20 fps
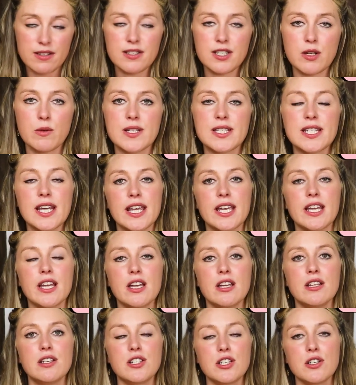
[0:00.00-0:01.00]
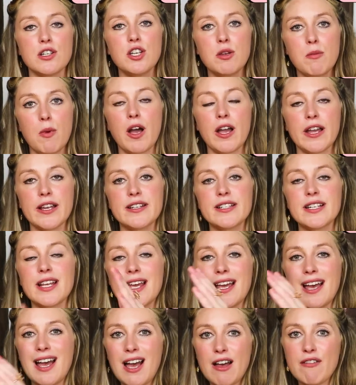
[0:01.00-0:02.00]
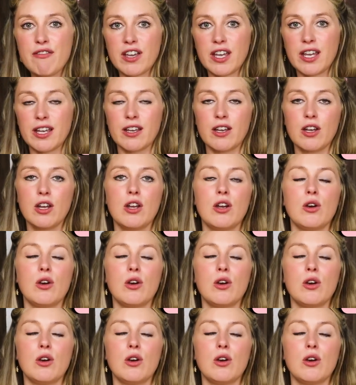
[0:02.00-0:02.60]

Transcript: So we say, do you mind having,